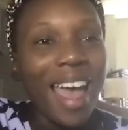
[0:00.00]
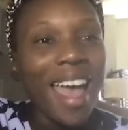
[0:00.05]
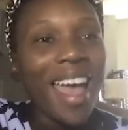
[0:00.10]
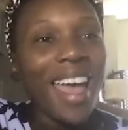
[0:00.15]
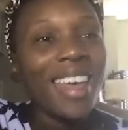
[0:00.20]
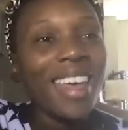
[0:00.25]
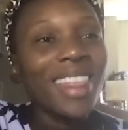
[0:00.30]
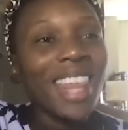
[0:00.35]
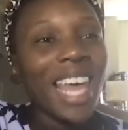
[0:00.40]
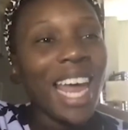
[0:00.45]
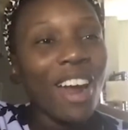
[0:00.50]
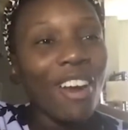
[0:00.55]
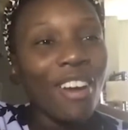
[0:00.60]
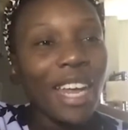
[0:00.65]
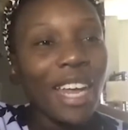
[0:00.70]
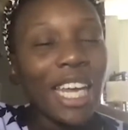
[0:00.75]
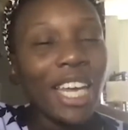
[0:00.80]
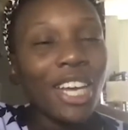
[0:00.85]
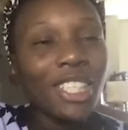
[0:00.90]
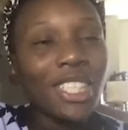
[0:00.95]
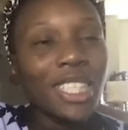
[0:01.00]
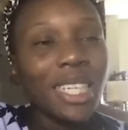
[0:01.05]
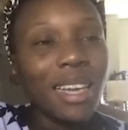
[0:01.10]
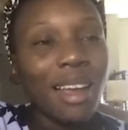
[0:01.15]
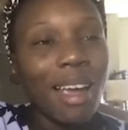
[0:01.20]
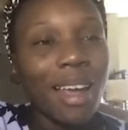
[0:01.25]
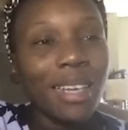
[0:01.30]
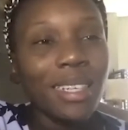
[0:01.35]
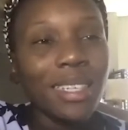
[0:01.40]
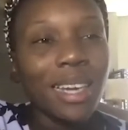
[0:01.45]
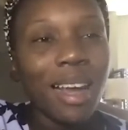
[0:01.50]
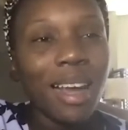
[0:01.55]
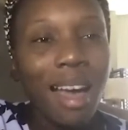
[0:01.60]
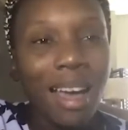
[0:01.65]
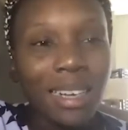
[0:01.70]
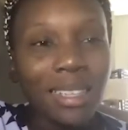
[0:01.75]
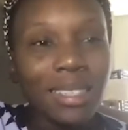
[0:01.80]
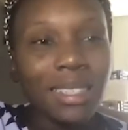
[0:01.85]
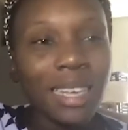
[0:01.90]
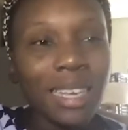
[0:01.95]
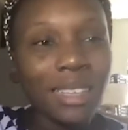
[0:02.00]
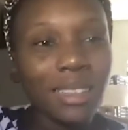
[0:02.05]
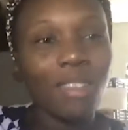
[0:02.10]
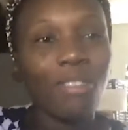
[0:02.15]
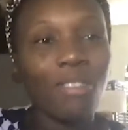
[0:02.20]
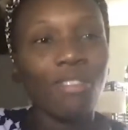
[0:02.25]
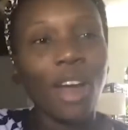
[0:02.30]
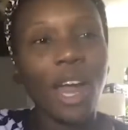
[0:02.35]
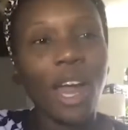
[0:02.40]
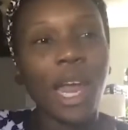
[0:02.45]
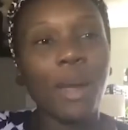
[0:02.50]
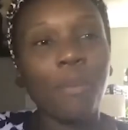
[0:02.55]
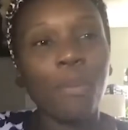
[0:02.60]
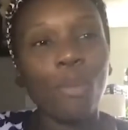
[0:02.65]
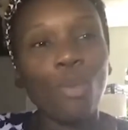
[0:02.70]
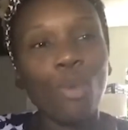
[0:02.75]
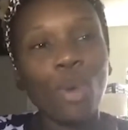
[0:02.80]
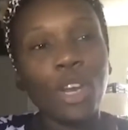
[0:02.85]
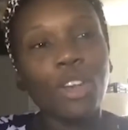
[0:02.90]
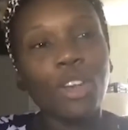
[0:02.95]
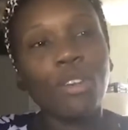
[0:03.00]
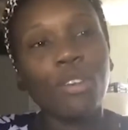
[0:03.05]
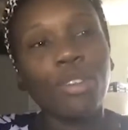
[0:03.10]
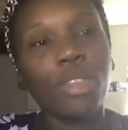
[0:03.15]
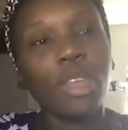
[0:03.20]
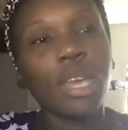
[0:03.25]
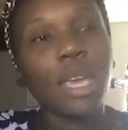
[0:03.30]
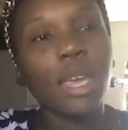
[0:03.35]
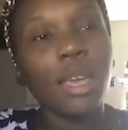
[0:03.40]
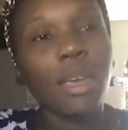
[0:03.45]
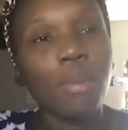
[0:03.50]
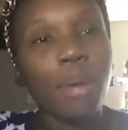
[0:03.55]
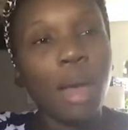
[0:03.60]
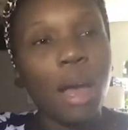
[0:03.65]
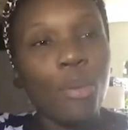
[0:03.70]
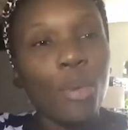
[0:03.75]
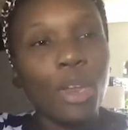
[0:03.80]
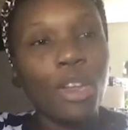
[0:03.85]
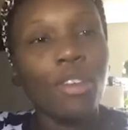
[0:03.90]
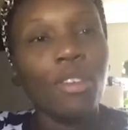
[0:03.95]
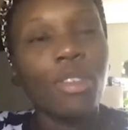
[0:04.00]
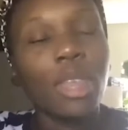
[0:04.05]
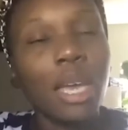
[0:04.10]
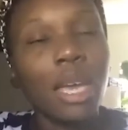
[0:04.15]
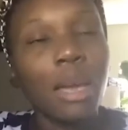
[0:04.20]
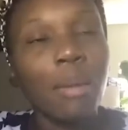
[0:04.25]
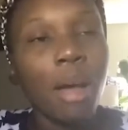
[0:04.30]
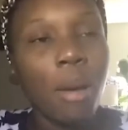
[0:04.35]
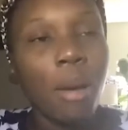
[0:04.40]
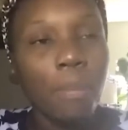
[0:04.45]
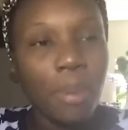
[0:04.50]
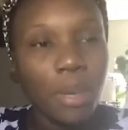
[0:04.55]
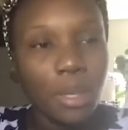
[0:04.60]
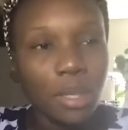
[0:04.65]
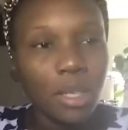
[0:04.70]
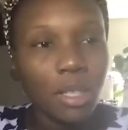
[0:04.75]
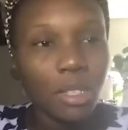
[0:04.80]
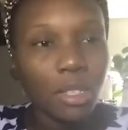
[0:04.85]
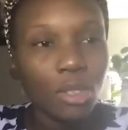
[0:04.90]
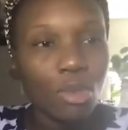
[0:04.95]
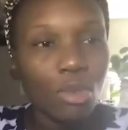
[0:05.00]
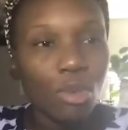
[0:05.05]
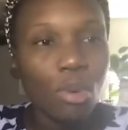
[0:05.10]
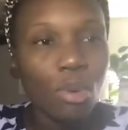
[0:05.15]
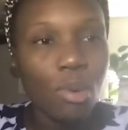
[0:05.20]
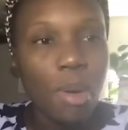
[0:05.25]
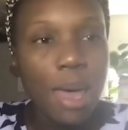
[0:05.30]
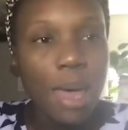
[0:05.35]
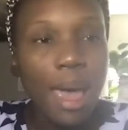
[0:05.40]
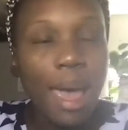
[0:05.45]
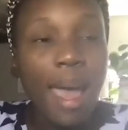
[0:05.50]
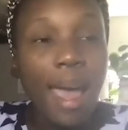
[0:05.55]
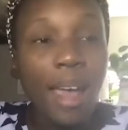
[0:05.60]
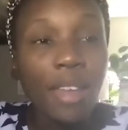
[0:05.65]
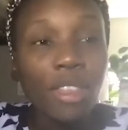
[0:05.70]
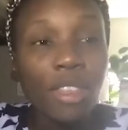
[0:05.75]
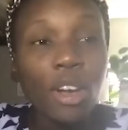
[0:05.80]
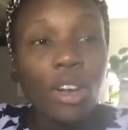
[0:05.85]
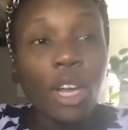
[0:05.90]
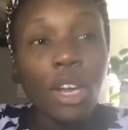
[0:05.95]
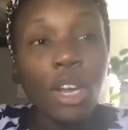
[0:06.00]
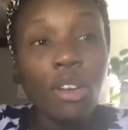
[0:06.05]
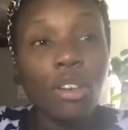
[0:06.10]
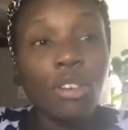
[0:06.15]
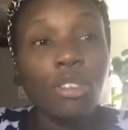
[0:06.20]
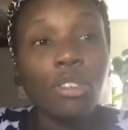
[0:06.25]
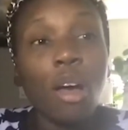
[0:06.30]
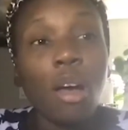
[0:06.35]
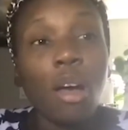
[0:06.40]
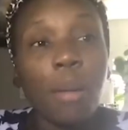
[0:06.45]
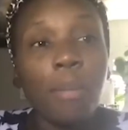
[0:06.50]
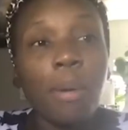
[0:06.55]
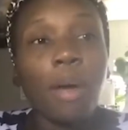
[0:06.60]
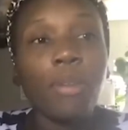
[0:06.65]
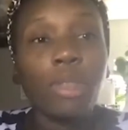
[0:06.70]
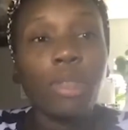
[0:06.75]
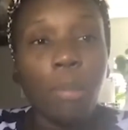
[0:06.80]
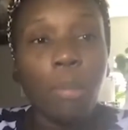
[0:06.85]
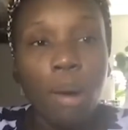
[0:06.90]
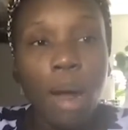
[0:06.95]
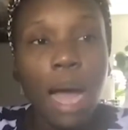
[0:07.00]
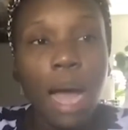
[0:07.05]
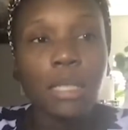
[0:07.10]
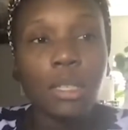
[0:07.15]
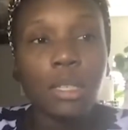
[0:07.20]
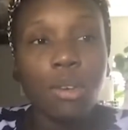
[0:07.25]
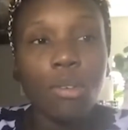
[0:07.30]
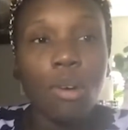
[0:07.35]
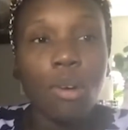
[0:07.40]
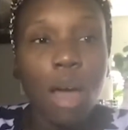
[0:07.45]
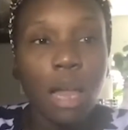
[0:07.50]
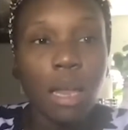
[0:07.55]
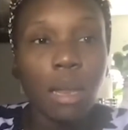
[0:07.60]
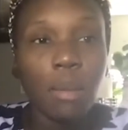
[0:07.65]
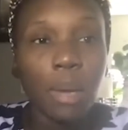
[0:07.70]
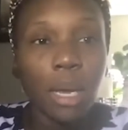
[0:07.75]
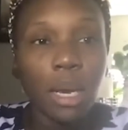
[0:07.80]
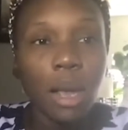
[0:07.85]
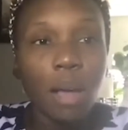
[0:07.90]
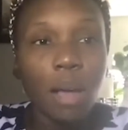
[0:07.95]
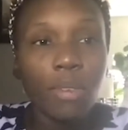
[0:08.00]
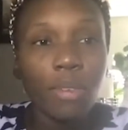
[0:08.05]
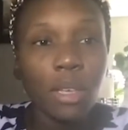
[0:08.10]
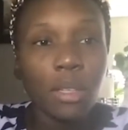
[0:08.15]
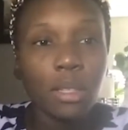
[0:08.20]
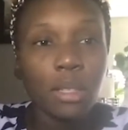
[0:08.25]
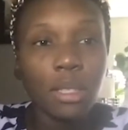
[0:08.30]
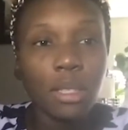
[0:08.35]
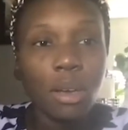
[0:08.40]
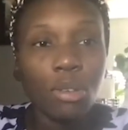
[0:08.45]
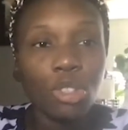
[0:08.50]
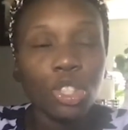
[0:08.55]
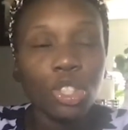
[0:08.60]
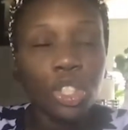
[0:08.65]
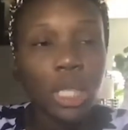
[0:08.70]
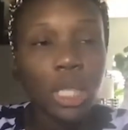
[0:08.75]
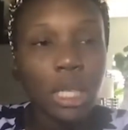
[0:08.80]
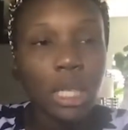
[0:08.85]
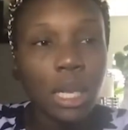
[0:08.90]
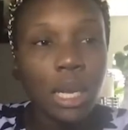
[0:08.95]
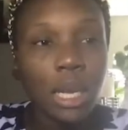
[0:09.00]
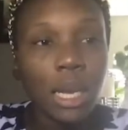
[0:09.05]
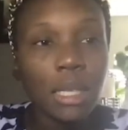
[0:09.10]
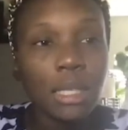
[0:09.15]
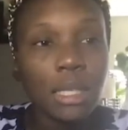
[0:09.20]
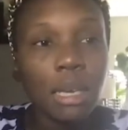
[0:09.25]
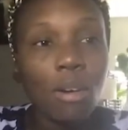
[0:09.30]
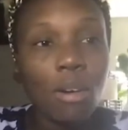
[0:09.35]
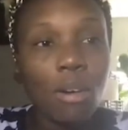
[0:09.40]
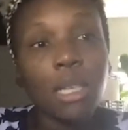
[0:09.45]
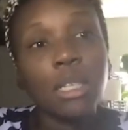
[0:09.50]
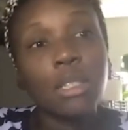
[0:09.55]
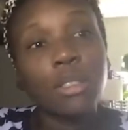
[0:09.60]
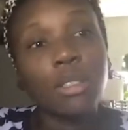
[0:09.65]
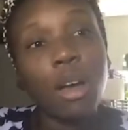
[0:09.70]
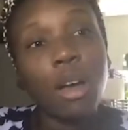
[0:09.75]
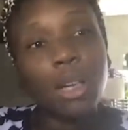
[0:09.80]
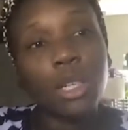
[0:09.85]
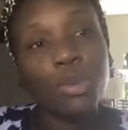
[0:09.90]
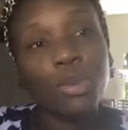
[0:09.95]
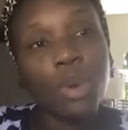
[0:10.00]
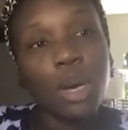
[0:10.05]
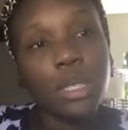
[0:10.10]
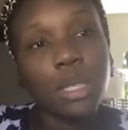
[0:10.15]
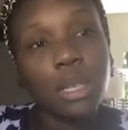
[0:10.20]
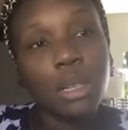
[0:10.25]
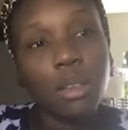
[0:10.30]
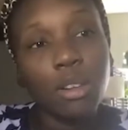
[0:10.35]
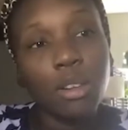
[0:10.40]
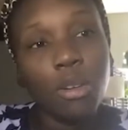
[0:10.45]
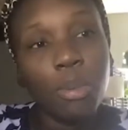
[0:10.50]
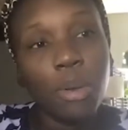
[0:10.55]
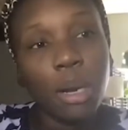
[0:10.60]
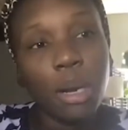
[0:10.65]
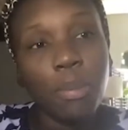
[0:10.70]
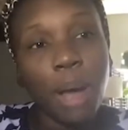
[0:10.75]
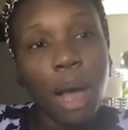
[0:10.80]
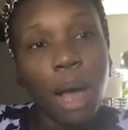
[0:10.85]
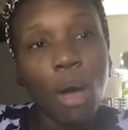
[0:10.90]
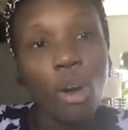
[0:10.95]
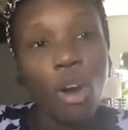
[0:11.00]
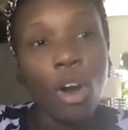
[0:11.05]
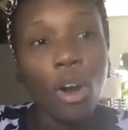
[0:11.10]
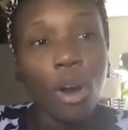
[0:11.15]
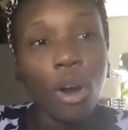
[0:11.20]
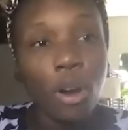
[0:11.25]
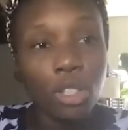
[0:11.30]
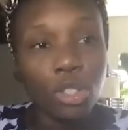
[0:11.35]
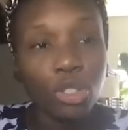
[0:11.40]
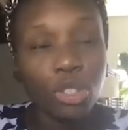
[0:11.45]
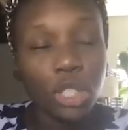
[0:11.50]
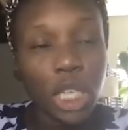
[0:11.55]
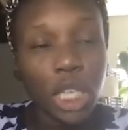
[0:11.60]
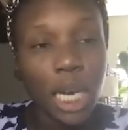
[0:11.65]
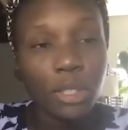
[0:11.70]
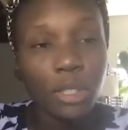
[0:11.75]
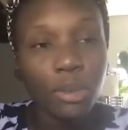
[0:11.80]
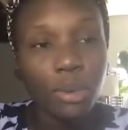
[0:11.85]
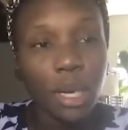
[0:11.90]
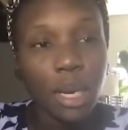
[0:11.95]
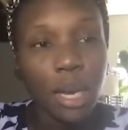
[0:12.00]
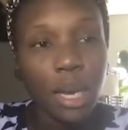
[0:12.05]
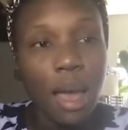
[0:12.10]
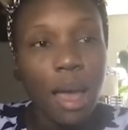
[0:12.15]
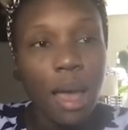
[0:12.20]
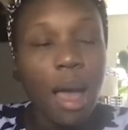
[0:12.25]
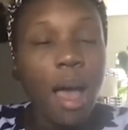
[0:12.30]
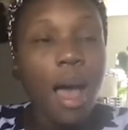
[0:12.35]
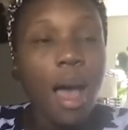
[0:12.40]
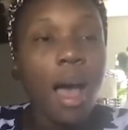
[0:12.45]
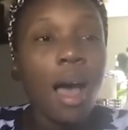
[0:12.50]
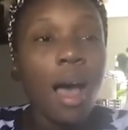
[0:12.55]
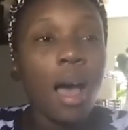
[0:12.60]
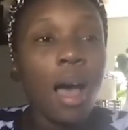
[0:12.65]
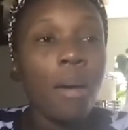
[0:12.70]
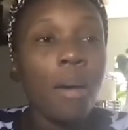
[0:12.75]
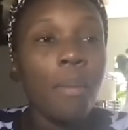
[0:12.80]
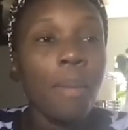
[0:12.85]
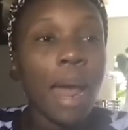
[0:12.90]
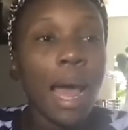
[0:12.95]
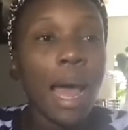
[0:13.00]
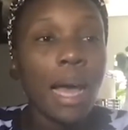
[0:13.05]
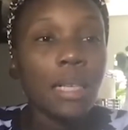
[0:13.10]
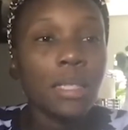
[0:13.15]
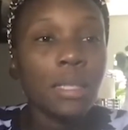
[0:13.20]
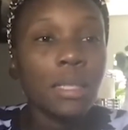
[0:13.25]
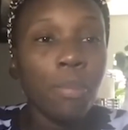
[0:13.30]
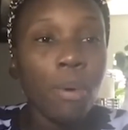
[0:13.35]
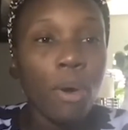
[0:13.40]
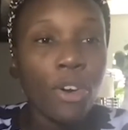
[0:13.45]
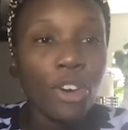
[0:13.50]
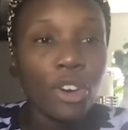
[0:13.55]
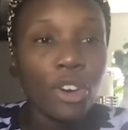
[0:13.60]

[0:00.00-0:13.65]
And they're here today to kind of set the frame. What are you thinking about when you think about business school? And they're here to talk about the practical element of it. So Sheila is going to talk to us a little bit about her trajectory as a Barnard